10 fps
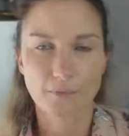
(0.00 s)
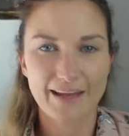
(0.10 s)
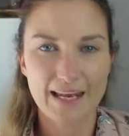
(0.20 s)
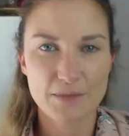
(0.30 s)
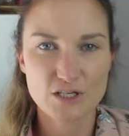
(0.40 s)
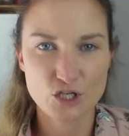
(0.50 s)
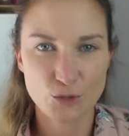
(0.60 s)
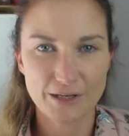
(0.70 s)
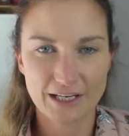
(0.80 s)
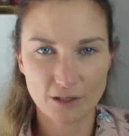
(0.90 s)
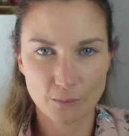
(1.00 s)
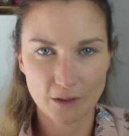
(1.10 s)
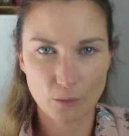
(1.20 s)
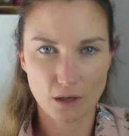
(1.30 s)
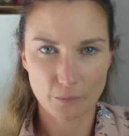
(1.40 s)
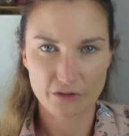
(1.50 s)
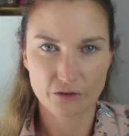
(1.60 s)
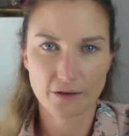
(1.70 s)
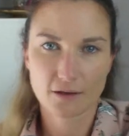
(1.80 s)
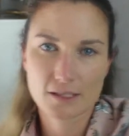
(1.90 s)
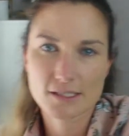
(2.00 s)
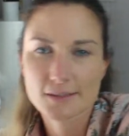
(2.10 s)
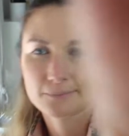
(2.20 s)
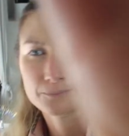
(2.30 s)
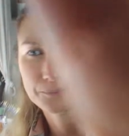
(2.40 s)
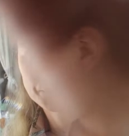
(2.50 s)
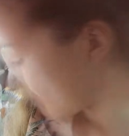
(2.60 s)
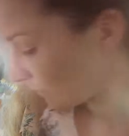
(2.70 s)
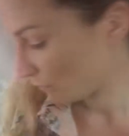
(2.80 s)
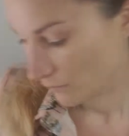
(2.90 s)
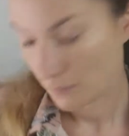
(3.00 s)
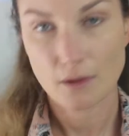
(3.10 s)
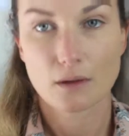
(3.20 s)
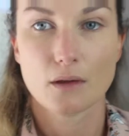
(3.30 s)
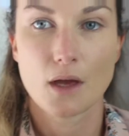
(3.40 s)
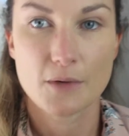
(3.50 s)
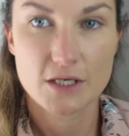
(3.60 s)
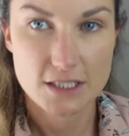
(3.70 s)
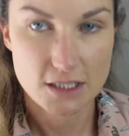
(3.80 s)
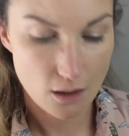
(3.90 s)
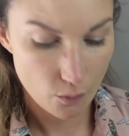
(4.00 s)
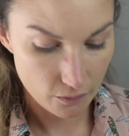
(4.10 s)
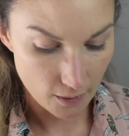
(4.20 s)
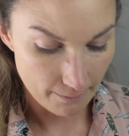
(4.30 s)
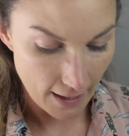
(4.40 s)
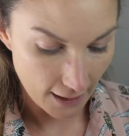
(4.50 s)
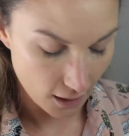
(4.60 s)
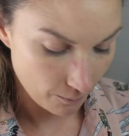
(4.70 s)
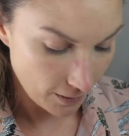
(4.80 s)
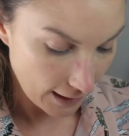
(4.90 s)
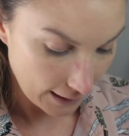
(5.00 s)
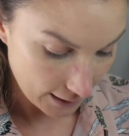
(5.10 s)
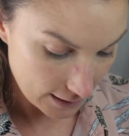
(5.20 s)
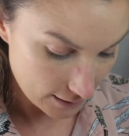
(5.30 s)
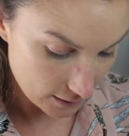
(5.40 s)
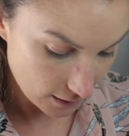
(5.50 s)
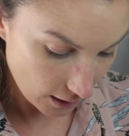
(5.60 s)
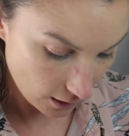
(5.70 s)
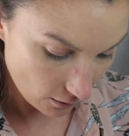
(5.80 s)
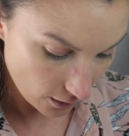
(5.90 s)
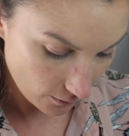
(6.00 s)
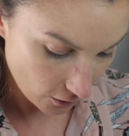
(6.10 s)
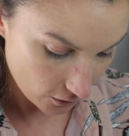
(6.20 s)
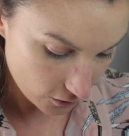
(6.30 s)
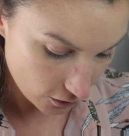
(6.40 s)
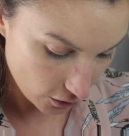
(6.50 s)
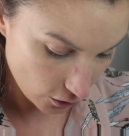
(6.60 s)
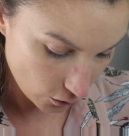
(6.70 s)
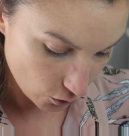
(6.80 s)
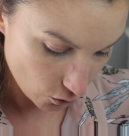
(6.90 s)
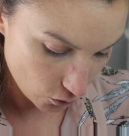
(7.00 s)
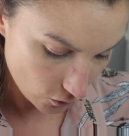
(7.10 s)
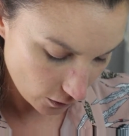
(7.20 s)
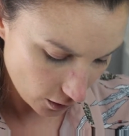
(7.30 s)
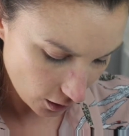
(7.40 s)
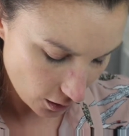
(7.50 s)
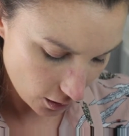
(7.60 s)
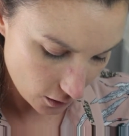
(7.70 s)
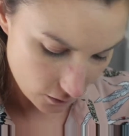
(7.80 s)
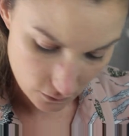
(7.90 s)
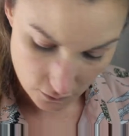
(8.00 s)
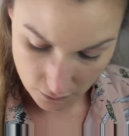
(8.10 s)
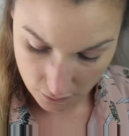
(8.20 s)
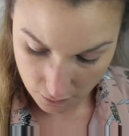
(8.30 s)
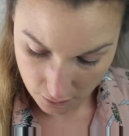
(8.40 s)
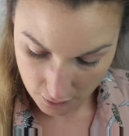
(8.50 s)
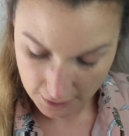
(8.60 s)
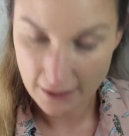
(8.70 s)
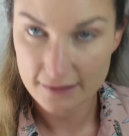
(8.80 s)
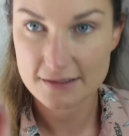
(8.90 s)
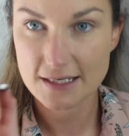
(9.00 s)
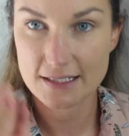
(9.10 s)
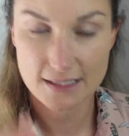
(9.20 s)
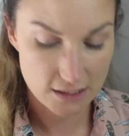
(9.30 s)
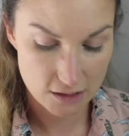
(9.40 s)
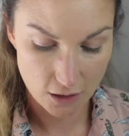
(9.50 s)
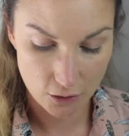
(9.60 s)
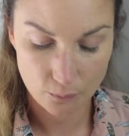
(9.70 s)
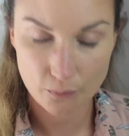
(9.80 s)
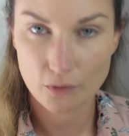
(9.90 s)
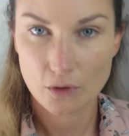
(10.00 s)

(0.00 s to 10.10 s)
Okay, let me zoom in a little bit while we do the eyes. I'm going to start with my MAC palette, and I'm going to use, I think it's, Satin Taupe,